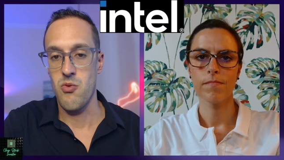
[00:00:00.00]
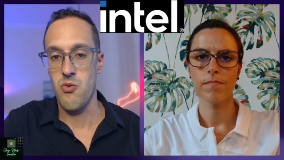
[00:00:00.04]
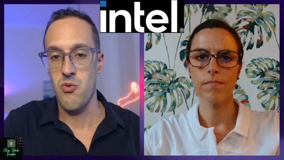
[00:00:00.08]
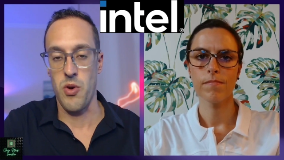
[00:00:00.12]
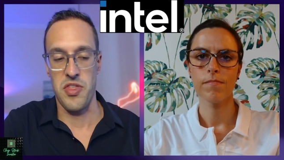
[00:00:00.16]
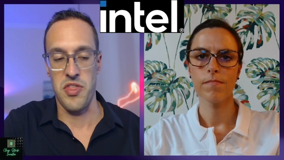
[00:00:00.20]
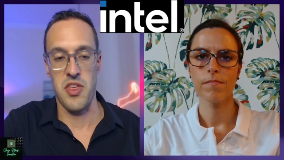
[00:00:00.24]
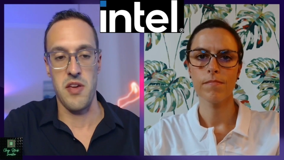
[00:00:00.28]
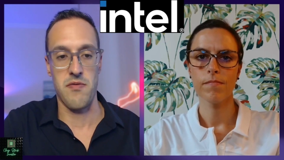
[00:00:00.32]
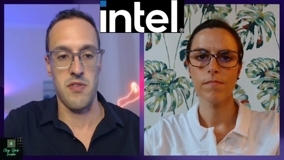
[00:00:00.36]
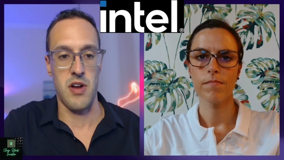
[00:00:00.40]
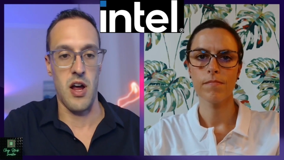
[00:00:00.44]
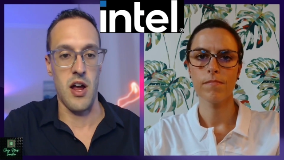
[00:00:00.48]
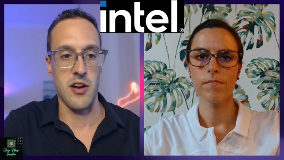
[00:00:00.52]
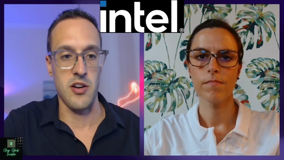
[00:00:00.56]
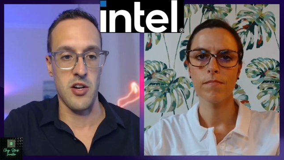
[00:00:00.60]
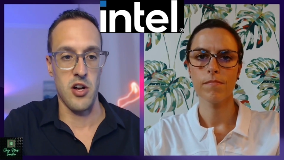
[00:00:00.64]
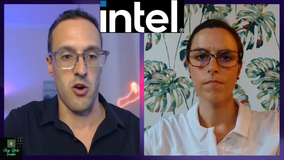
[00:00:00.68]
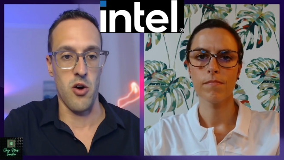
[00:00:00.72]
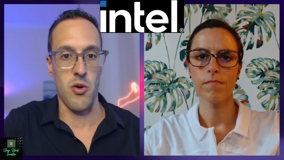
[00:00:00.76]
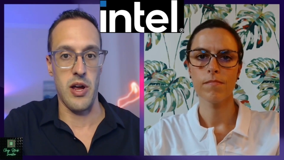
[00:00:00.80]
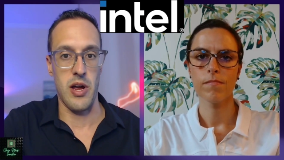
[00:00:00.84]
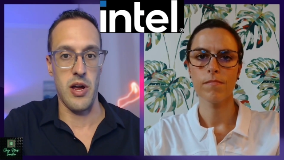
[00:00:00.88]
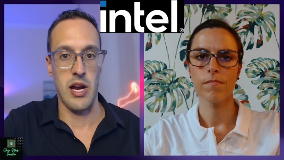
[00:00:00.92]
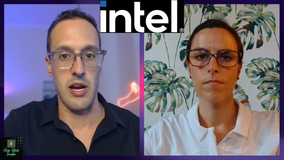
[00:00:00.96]
Speaker 1: what they've got
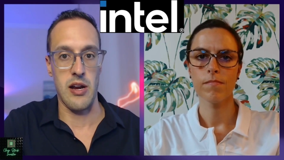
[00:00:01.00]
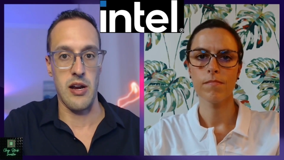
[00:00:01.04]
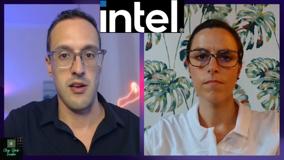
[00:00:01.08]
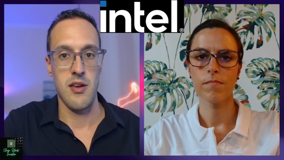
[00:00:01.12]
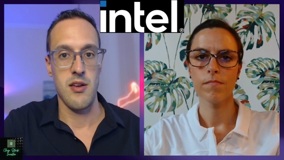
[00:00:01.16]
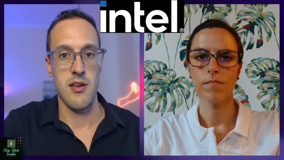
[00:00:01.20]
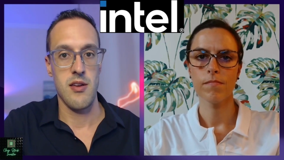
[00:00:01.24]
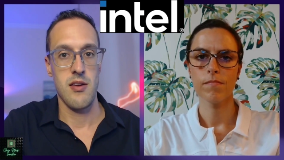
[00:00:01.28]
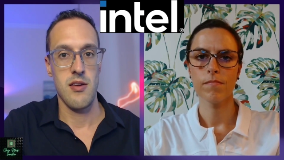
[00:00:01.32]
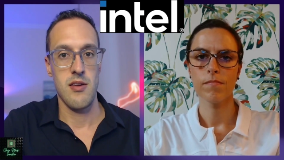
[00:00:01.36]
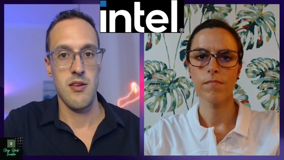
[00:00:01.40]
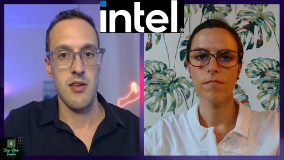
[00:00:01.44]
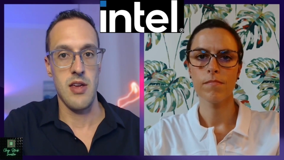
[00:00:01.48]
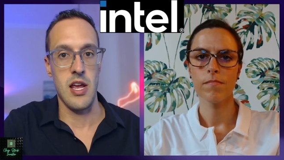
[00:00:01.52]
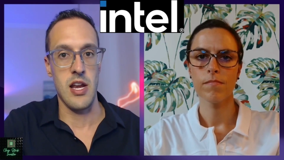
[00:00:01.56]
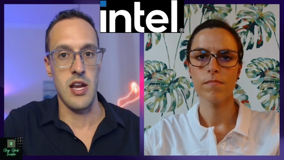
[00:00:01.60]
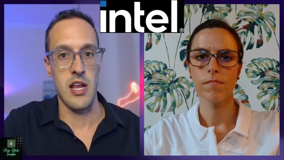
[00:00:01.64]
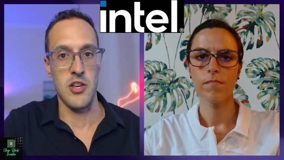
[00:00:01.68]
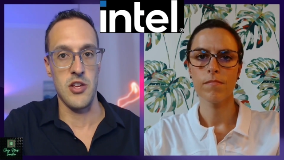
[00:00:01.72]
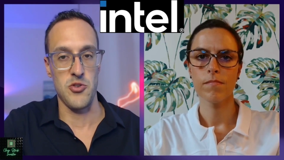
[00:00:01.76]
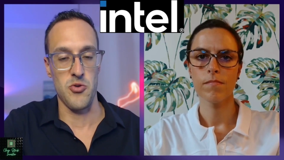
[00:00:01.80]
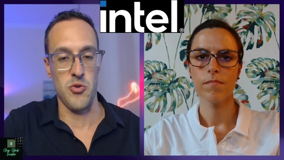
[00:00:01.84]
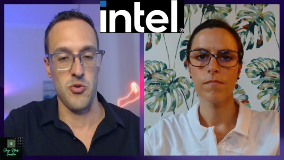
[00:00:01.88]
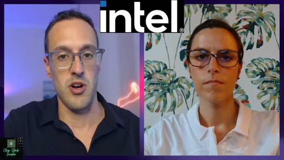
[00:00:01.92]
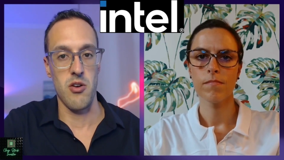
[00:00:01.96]
going in
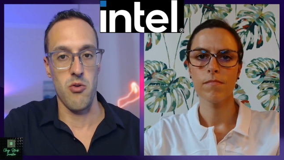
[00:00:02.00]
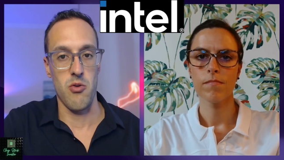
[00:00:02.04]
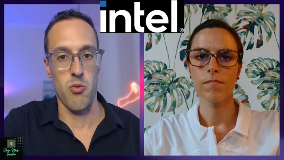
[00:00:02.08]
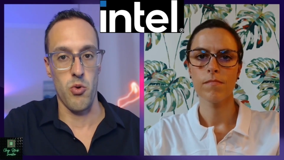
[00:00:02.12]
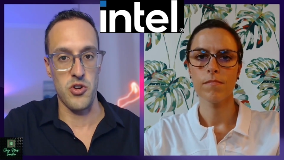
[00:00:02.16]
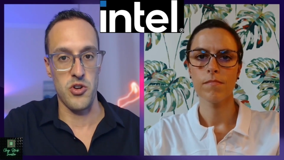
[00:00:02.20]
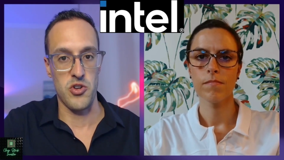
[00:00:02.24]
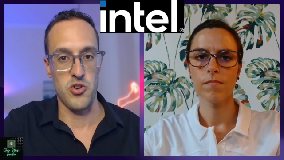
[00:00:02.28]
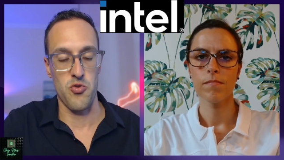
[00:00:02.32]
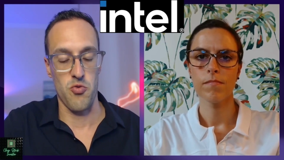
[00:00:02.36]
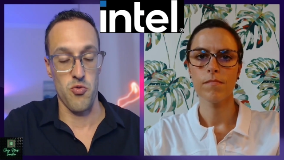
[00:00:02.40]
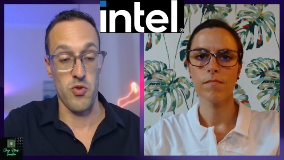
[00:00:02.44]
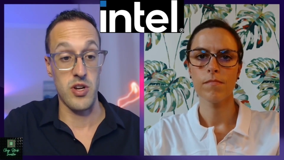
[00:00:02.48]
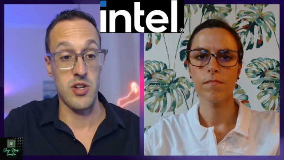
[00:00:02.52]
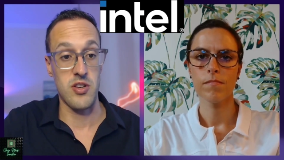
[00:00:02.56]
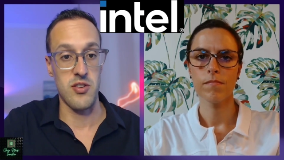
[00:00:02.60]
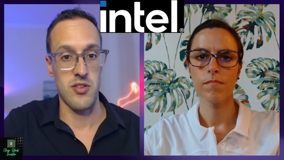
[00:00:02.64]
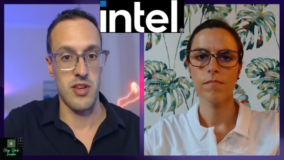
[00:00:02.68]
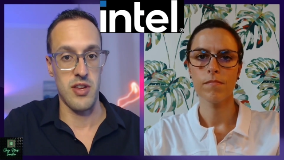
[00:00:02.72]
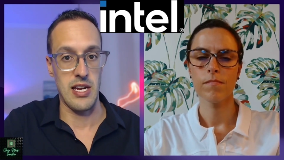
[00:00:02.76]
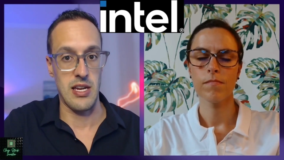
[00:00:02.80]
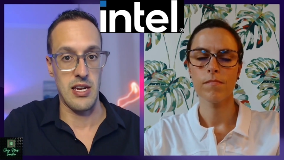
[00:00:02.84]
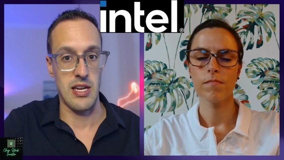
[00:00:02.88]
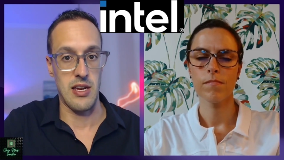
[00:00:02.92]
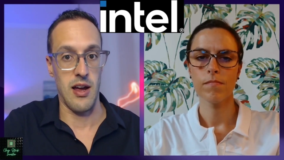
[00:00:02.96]
Israel, which looks
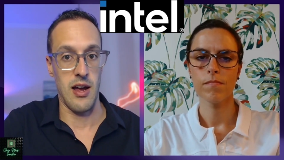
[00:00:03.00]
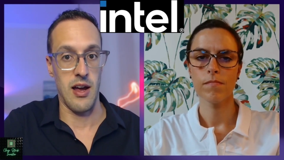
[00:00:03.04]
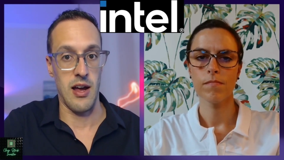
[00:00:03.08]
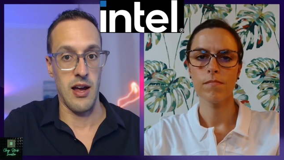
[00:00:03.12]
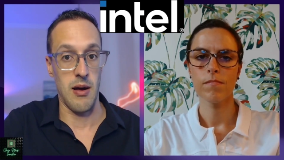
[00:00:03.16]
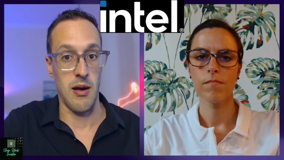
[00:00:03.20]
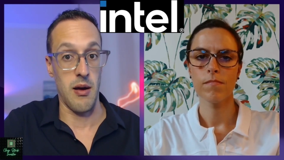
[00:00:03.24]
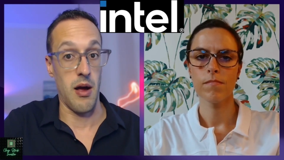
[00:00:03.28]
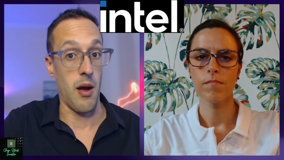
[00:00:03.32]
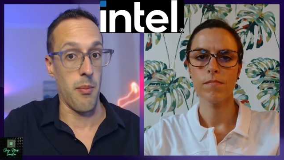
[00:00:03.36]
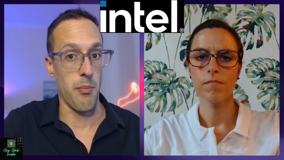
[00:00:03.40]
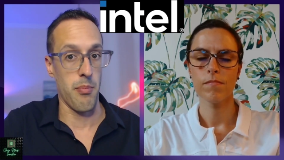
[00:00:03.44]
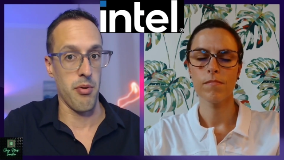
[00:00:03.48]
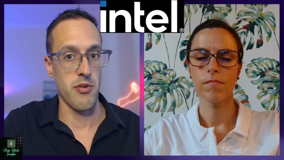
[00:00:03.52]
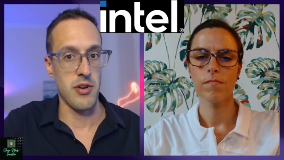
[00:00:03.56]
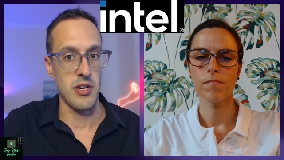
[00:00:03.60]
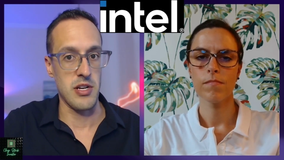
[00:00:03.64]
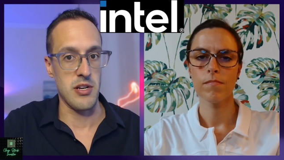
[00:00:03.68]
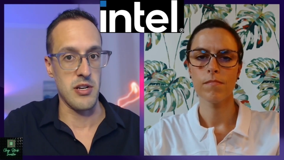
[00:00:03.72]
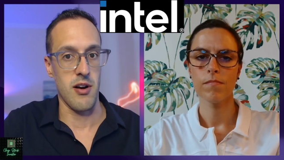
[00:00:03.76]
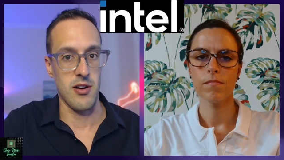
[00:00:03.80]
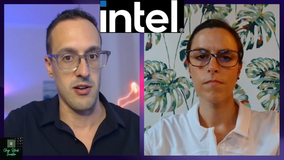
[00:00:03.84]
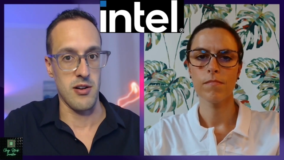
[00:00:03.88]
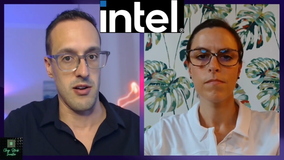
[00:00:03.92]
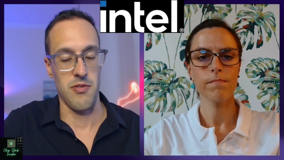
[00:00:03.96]
like a, a pretty
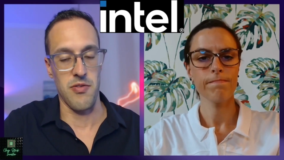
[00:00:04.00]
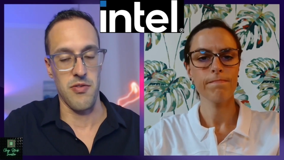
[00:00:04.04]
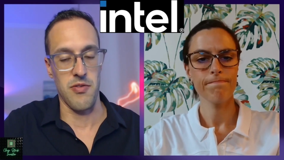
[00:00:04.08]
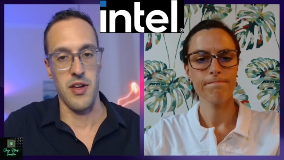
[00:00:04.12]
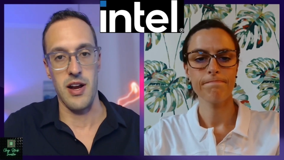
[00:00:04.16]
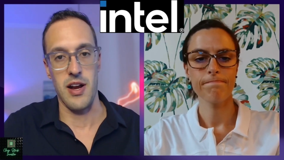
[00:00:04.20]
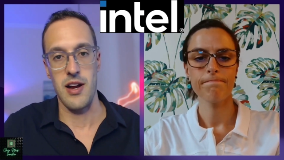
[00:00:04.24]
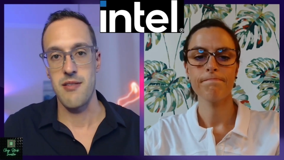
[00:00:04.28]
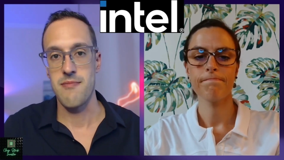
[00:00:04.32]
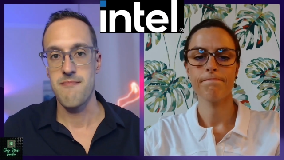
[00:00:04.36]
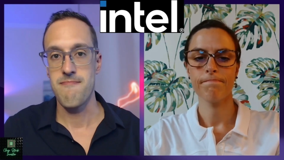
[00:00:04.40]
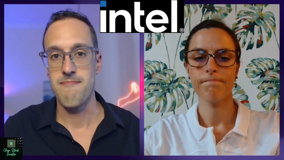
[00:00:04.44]
darn good thing.